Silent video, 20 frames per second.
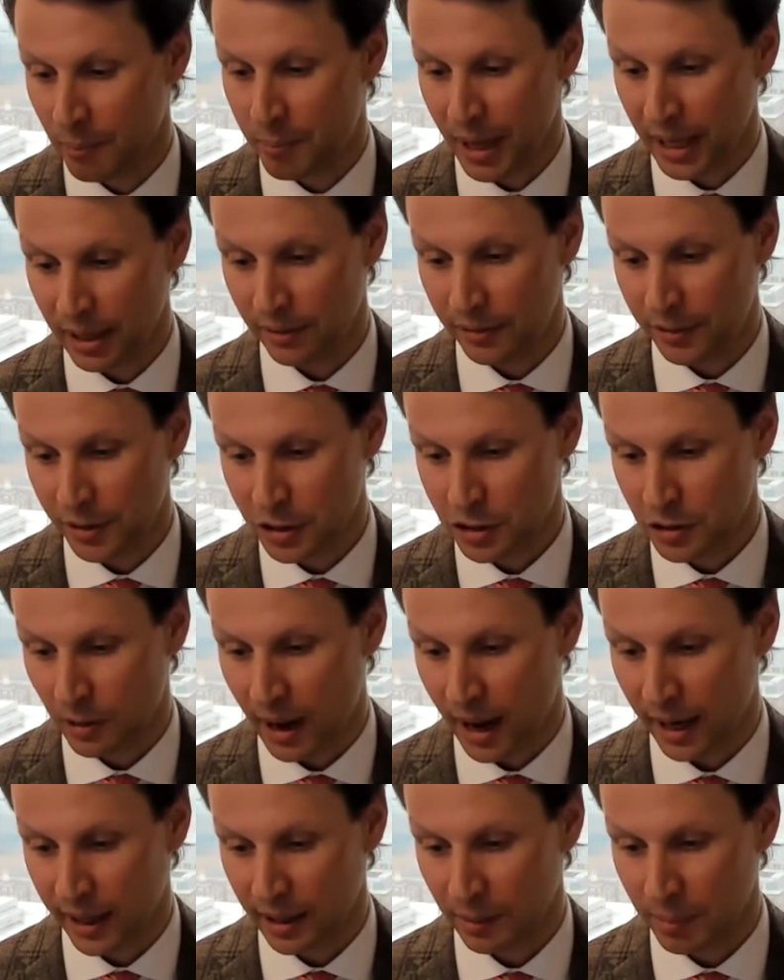Beneficial
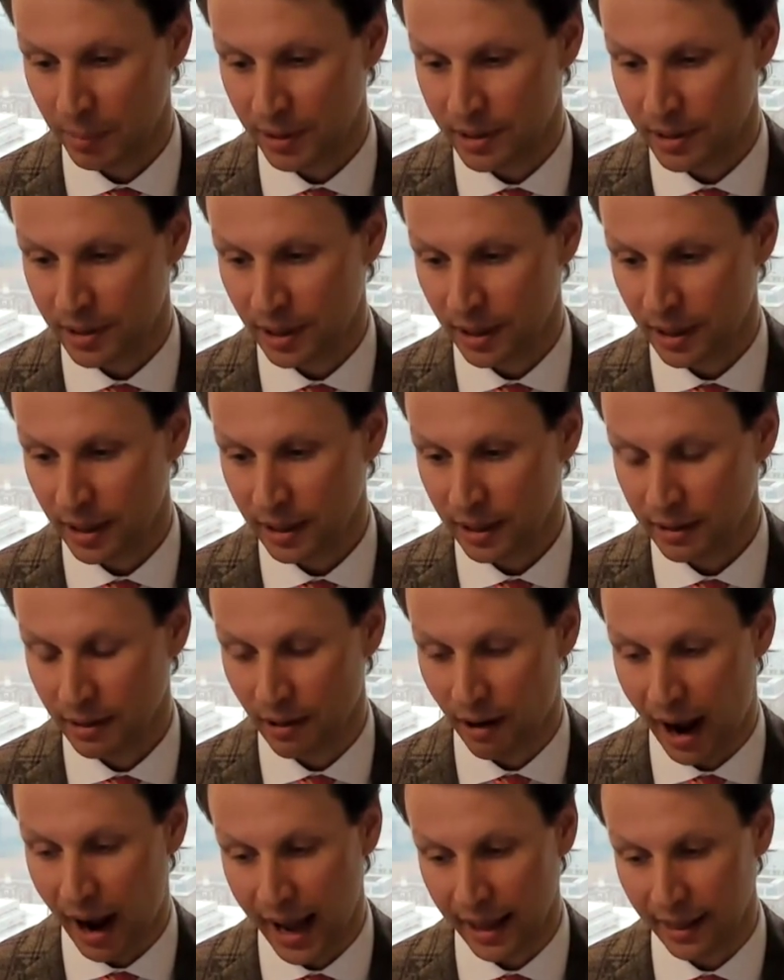occupancy, you
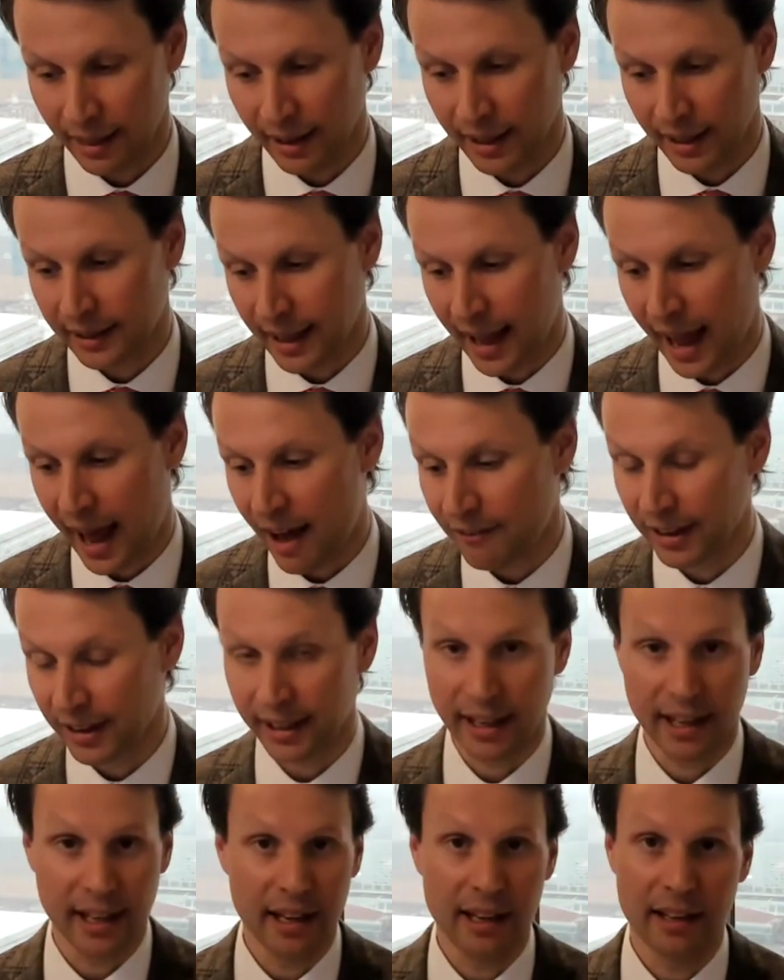know, I like to have
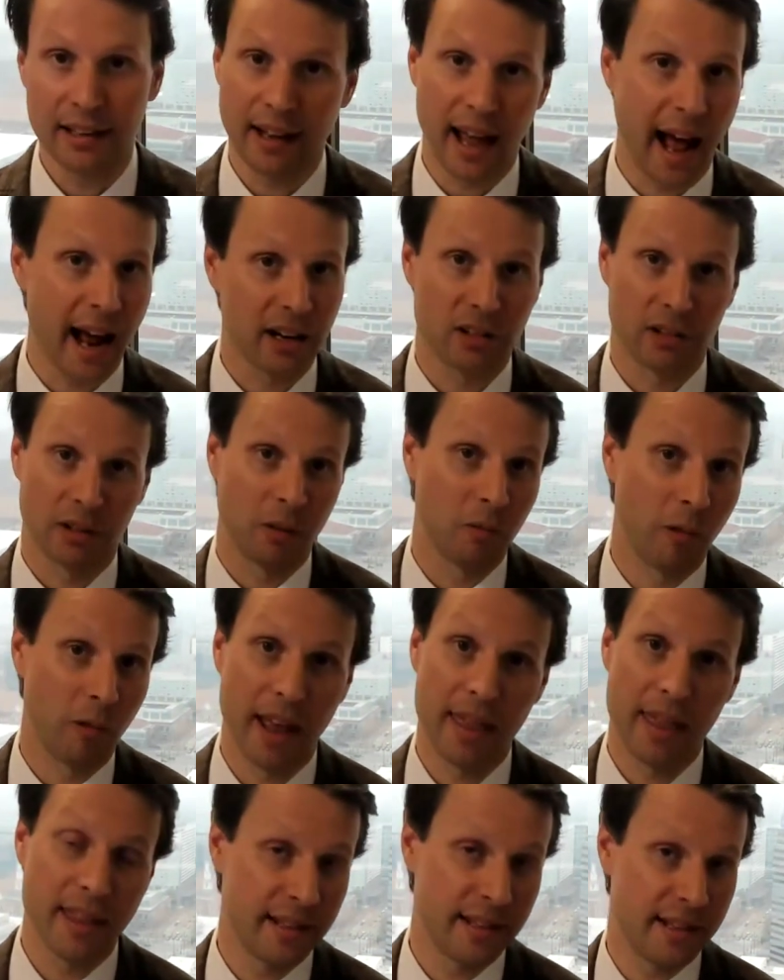a key to actually
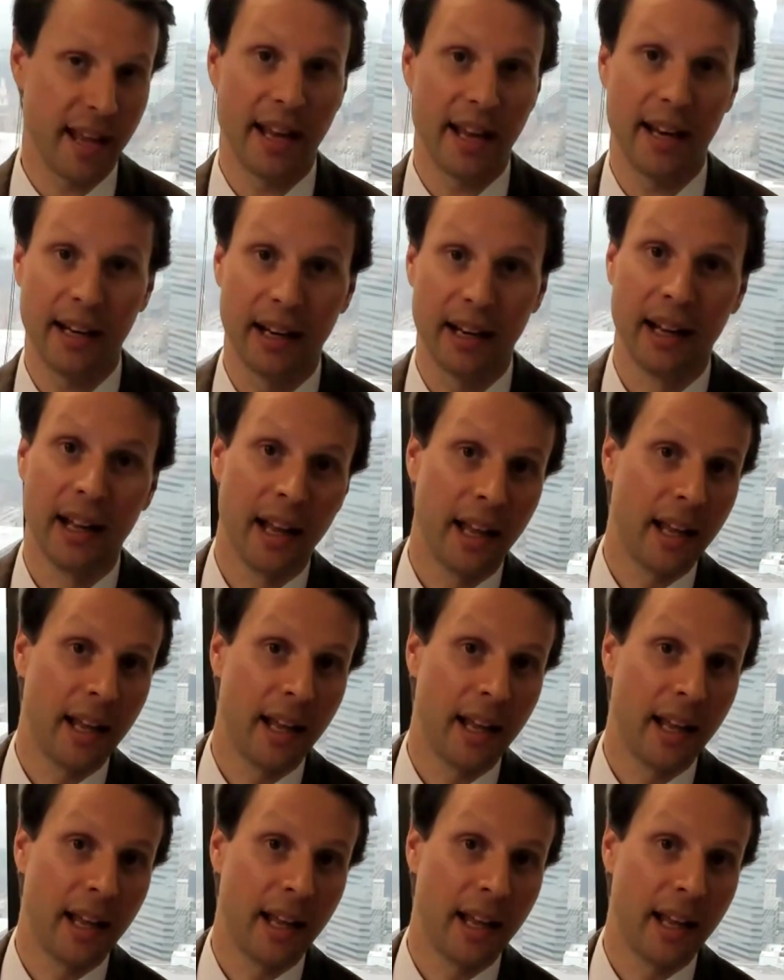when the tenant